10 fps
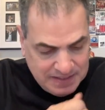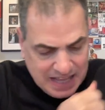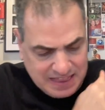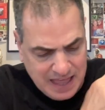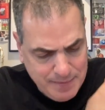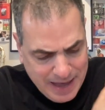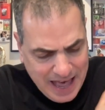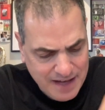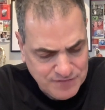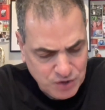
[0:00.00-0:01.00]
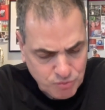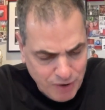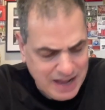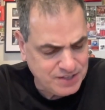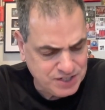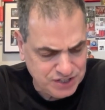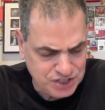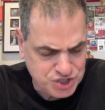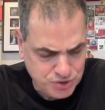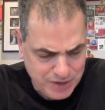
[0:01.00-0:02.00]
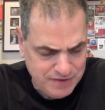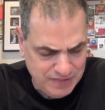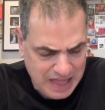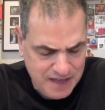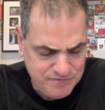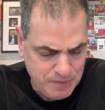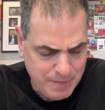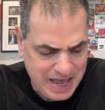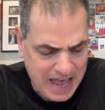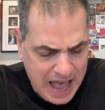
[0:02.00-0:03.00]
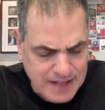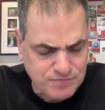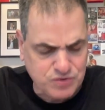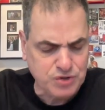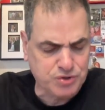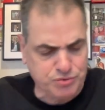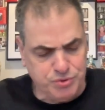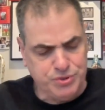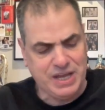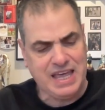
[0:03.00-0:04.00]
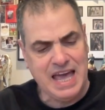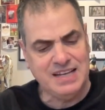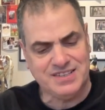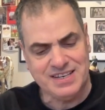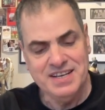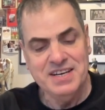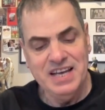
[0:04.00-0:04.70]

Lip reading: that they may have the right to the tree of life and may enter through the gates